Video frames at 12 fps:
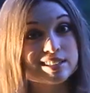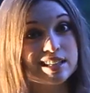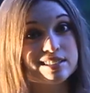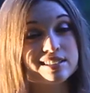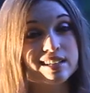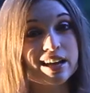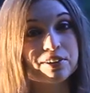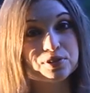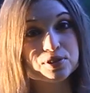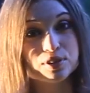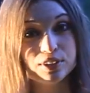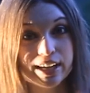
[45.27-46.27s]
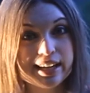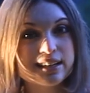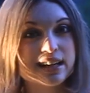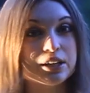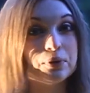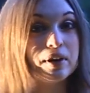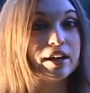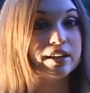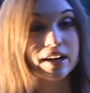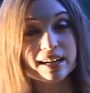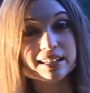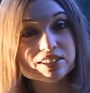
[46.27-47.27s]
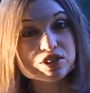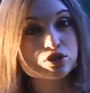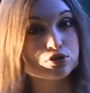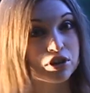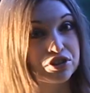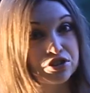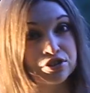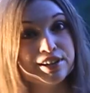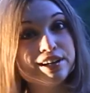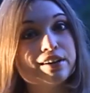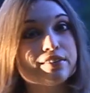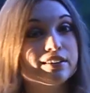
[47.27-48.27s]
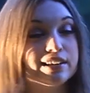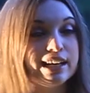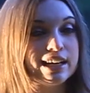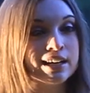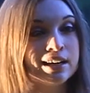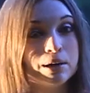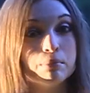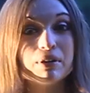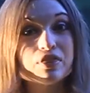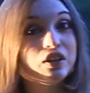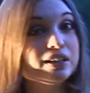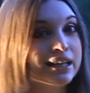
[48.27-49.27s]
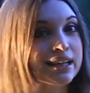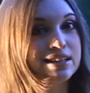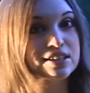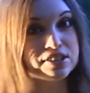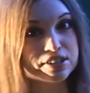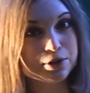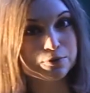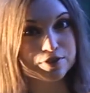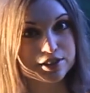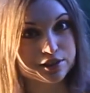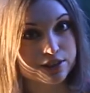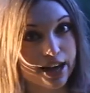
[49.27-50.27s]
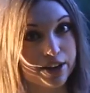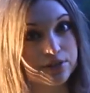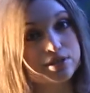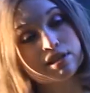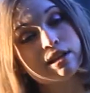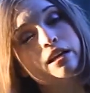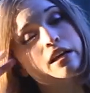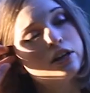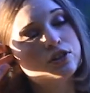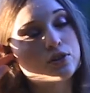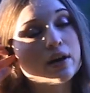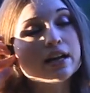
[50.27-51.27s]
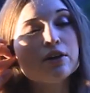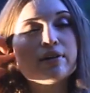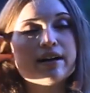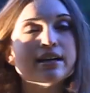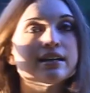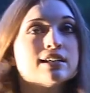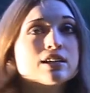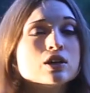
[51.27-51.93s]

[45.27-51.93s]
that's his house, the lake anyway. Not any structure near the lake, but the lake itself is his house. So anyway,